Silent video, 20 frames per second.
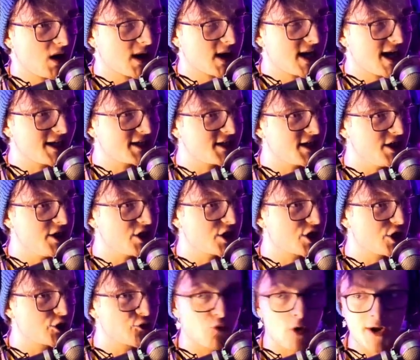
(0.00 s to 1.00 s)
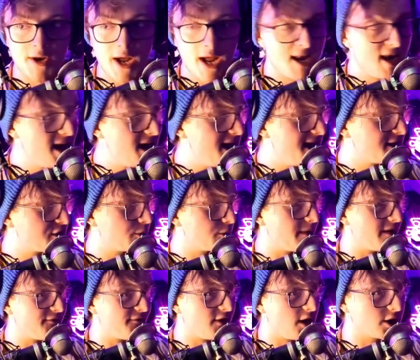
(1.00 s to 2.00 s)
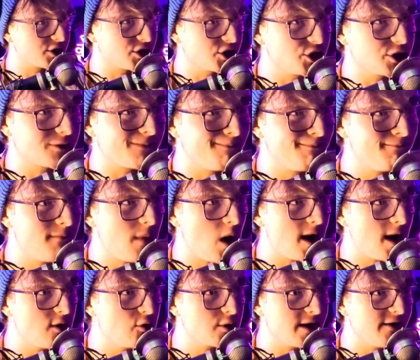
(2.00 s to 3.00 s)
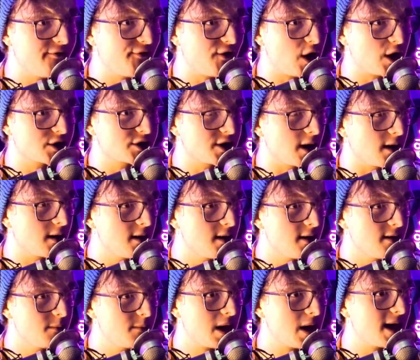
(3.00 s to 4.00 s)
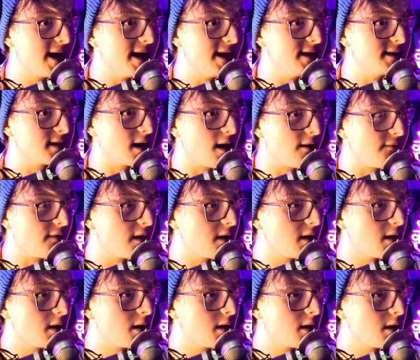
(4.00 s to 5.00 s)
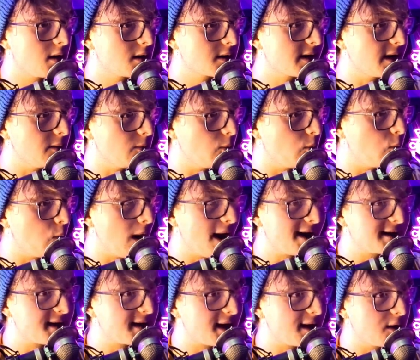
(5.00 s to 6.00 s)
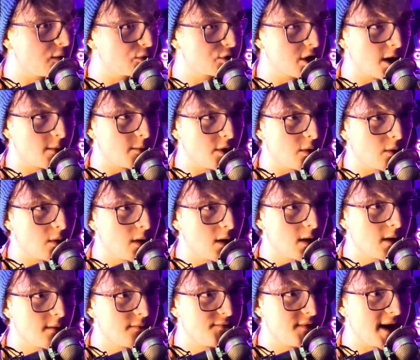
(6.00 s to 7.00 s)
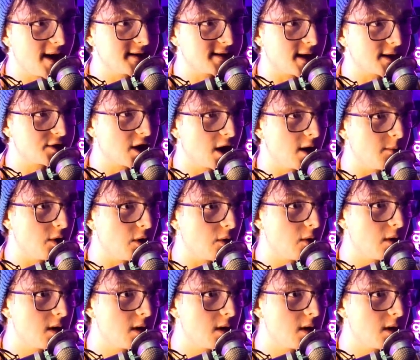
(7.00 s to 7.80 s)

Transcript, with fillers: Cassie, you could run a little bit faster. Just mildly faster. Please, love. Okay, where's that little terminal? There's that terminal.